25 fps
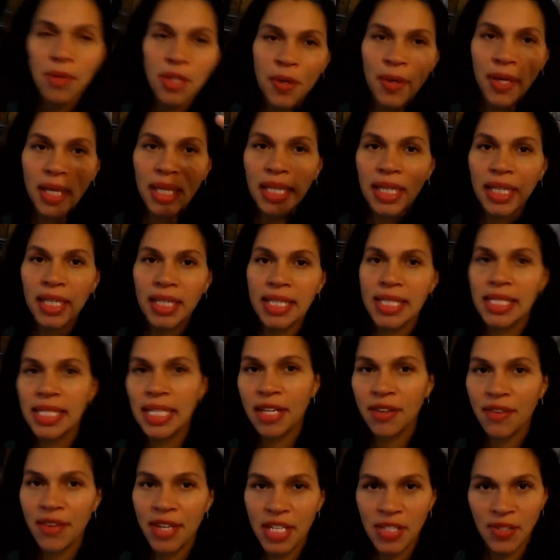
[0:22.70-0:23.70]
I'm doing a little
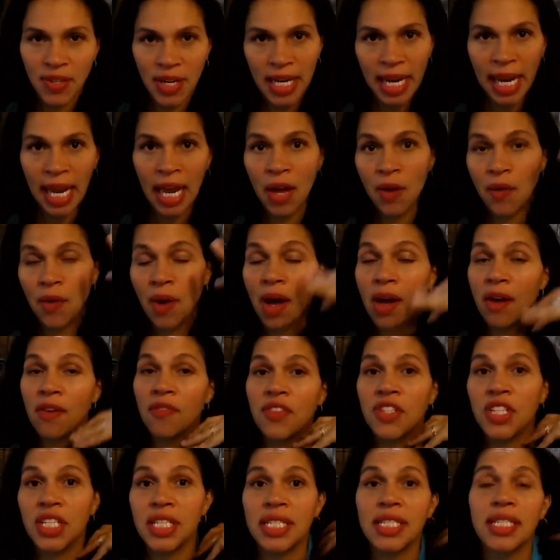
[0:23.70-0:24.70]
series right now
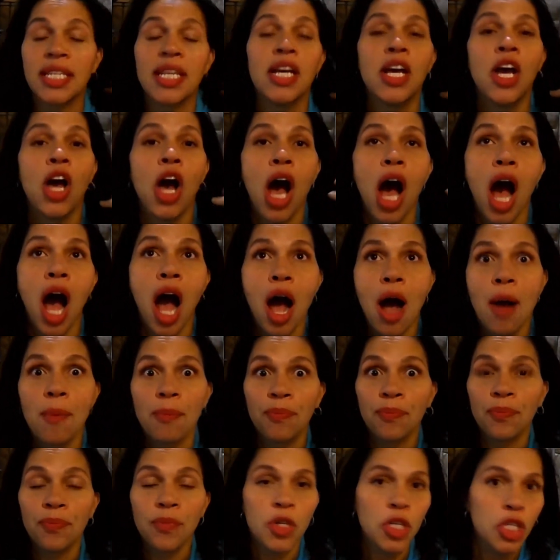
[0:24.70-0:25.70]
of just,
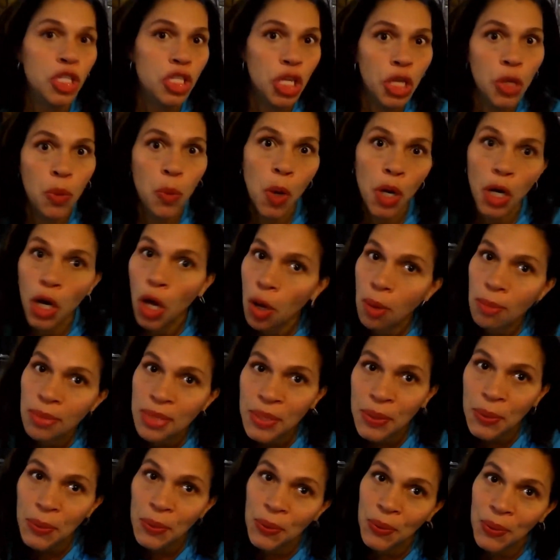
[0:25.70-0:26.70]
so you want to
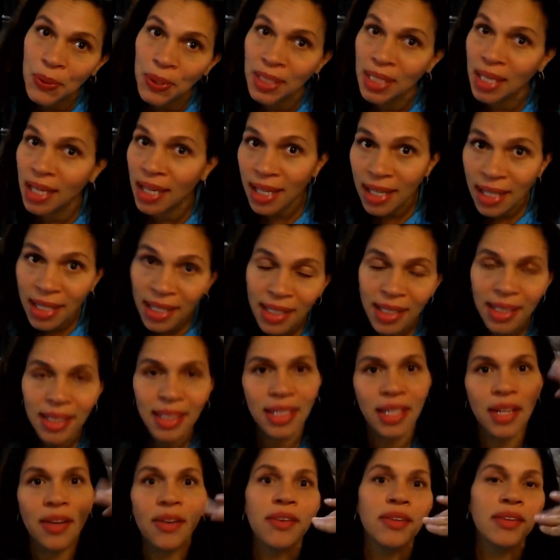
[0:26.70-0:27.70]
homeschool,
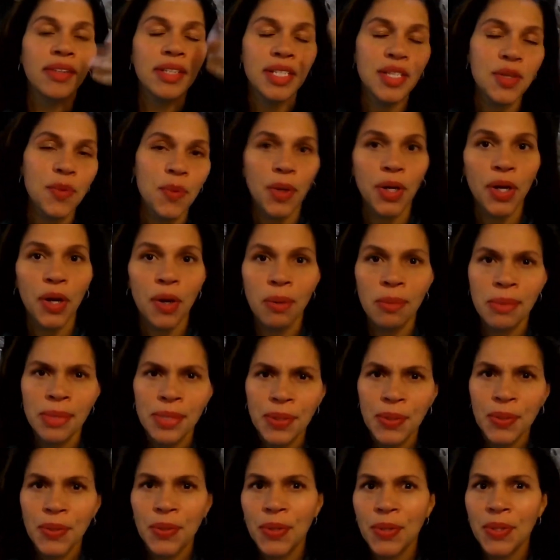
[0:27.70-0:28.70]
huh? You want to
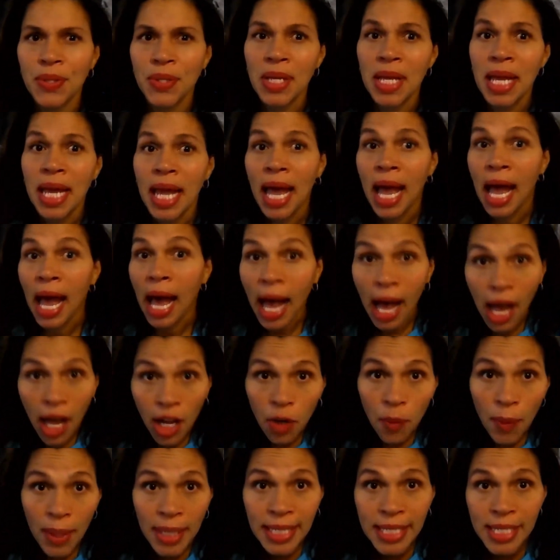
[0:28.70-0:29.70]
homeschool.
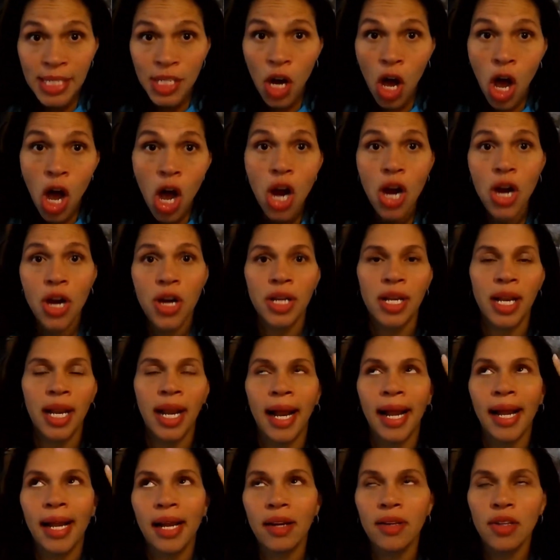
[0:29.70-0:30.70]
How do I start?
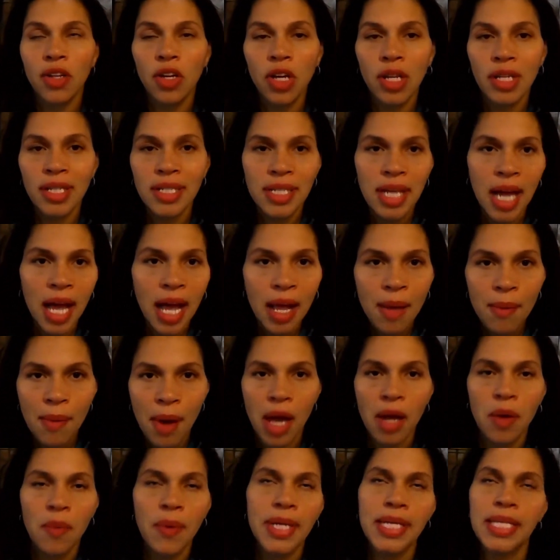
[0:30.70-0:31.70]
And I hear that all the time.
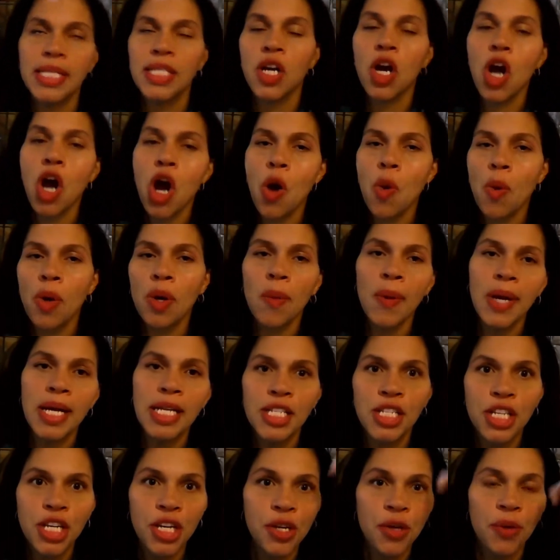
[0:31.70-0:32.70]
How do I start? What do
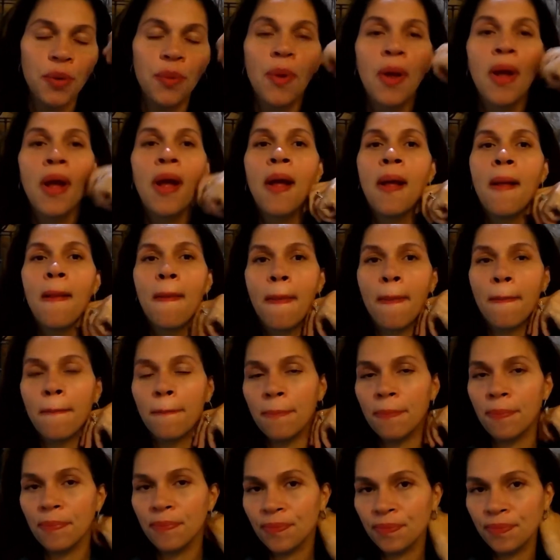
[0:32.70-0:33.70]
I do?
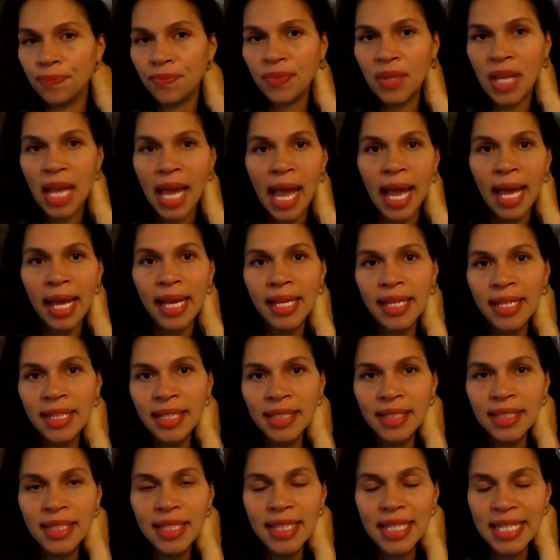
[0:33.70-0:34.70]

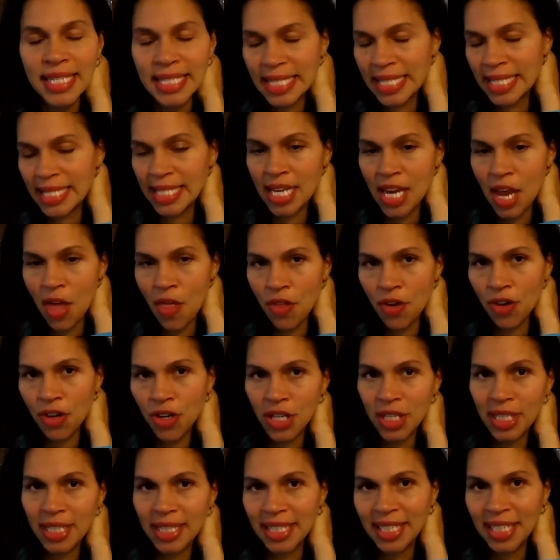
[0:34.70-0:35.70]
And this is
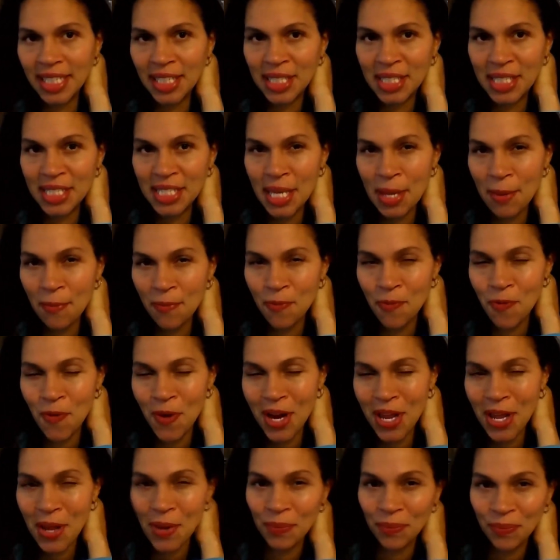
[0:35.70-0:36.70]
another little tip
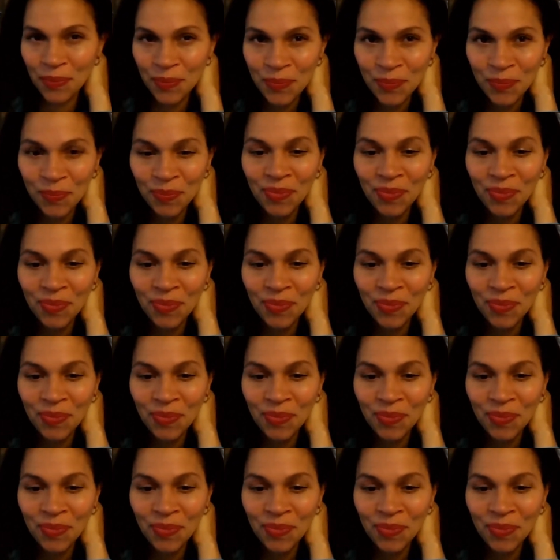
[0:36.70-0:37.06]
for you.